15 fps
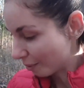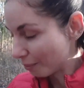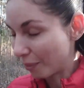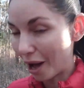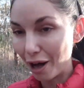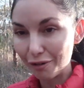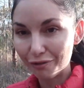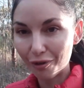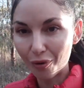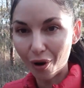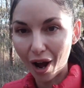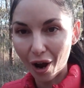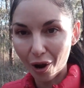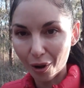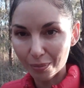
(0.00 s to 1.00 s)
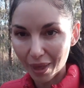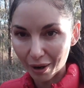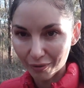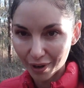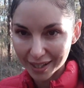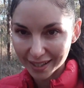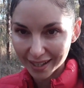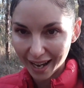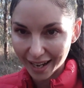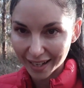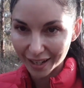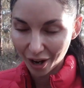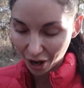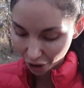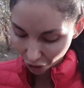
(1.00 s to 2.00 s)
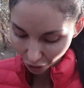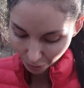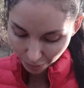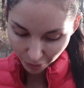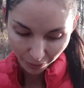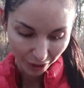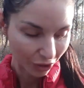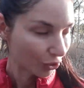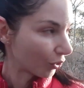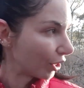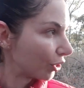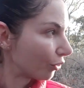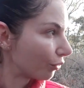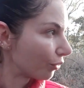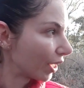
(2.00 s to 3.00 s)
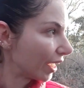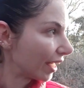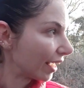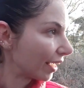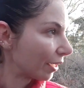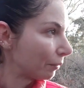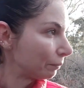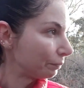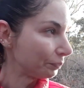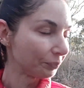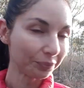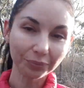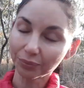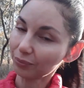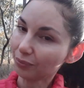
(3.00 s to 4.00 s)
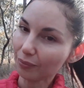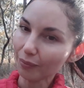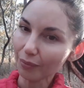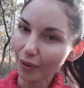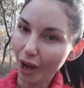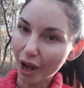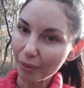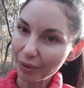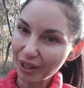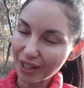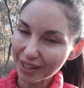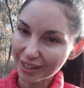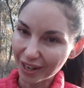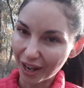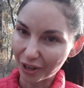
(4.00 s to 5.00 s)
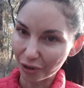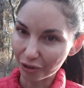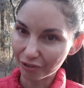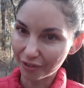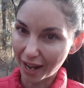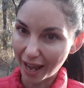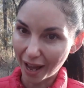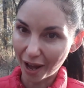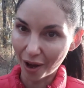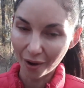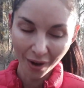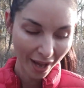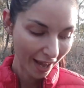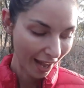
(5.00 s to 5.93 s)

pile 4, I hope that resonated. I hope you enjoyed your reading. I'm going to sign off now.